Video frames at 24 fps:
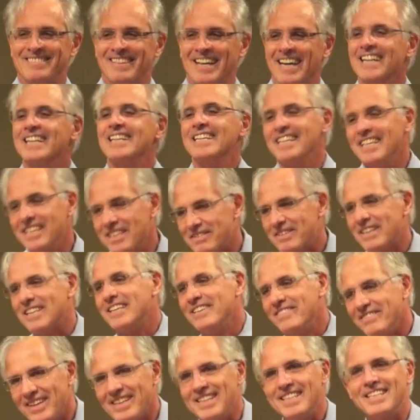Well, he didn't quite
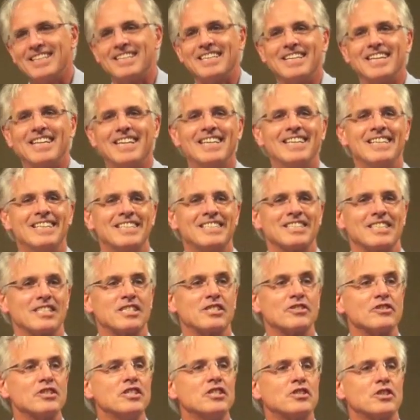invent it. He
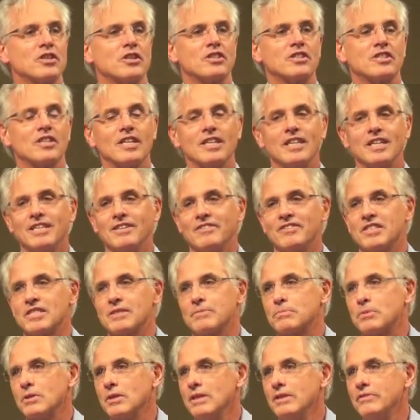just researched on it. He was
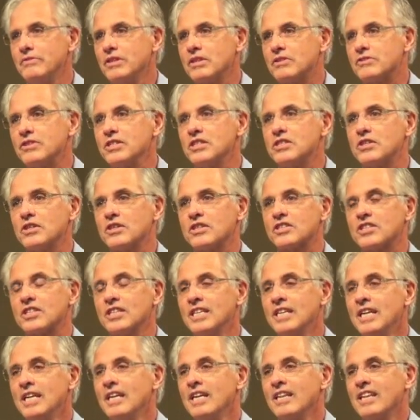a prolific researcher.